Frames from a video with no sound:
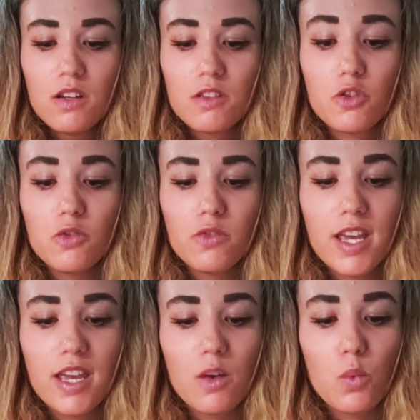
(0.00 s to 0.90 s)

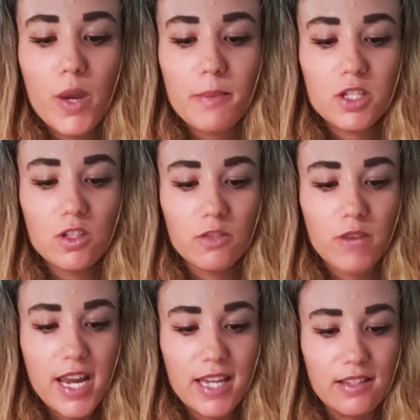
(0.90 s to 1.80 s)
Trouvere whipped on the
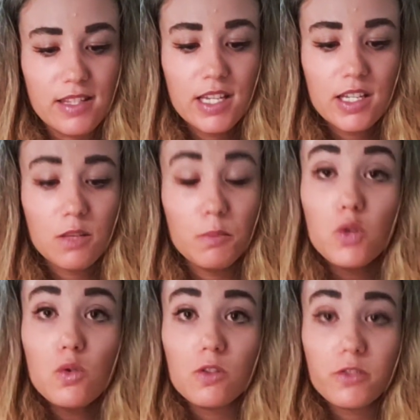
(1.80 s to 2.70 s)
reins. The
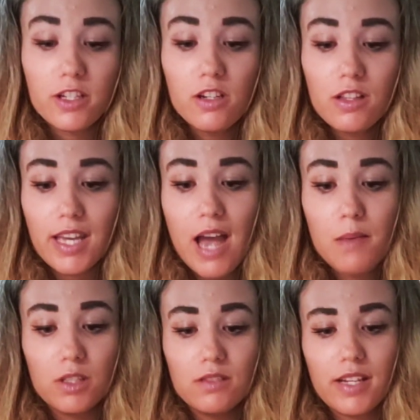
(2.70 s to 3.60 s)
mule forgot the
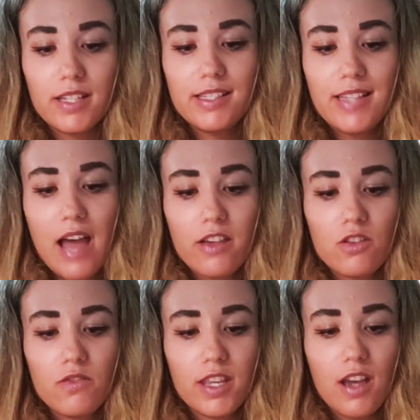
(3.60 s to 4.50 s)
camel and
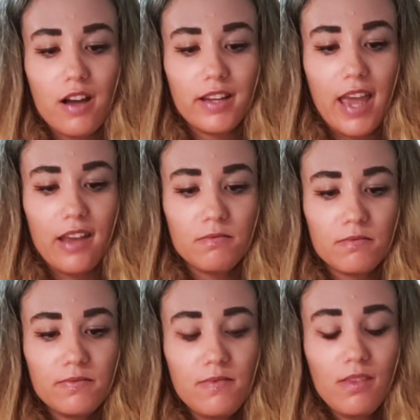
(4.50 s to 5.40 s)
dashed for the yard gate.
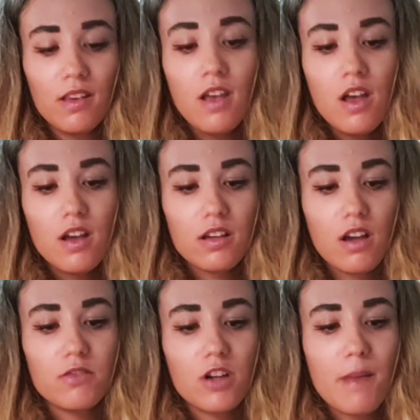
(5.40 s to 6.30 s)

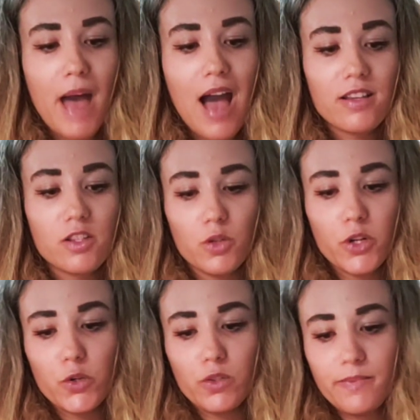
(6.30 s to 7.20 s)
"Cover our backs,
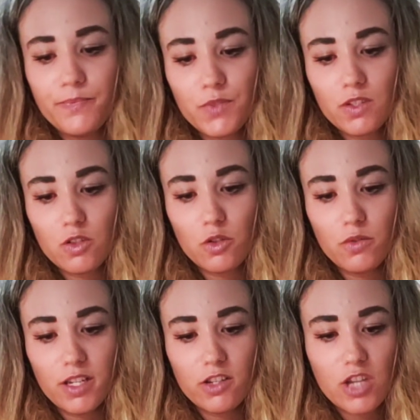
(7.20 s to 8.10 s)
Haroon,"
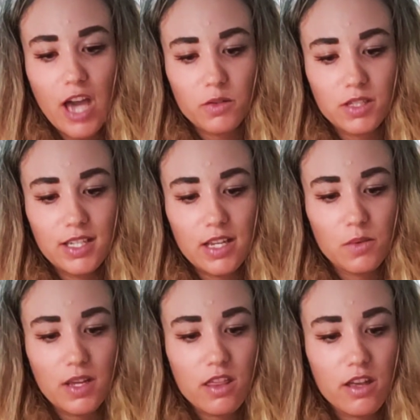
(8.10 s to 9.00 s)
Trouvere shouted as
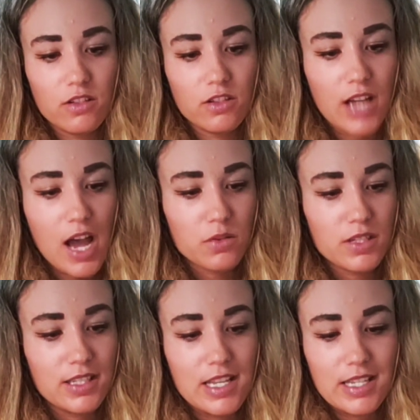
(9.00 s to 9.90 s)
we thundered out
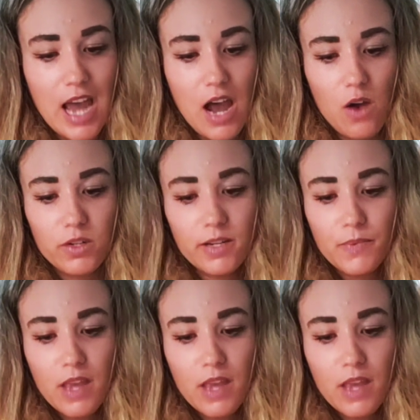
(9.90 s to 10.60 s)
into the town,